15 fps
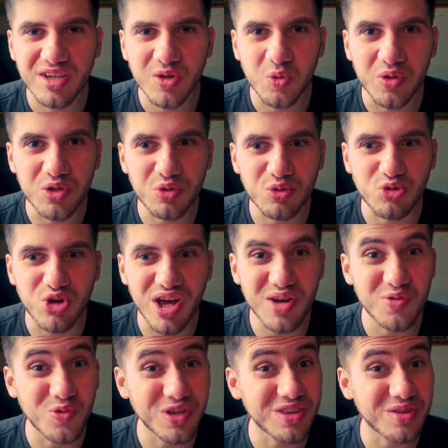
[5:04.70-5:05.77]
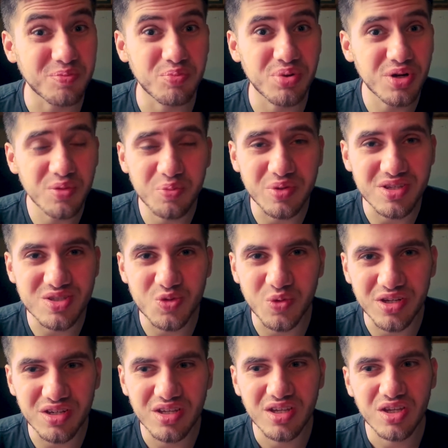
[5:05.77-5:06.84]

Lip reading: when you run with purpose. When